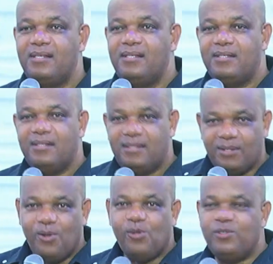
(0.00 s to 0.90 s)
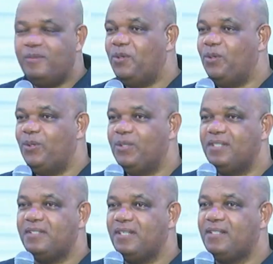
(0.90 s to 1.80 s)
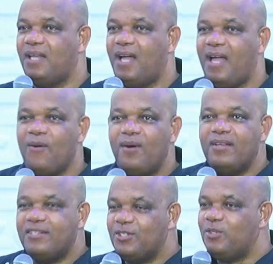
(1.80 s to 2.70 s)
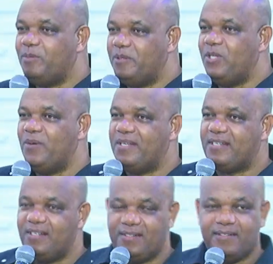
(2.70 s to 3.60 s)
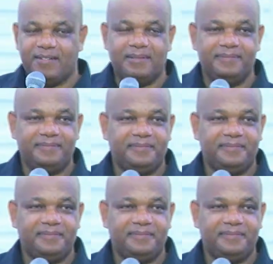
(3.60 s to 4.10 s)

she called Muhulu. She said, I wanted to be the witness. But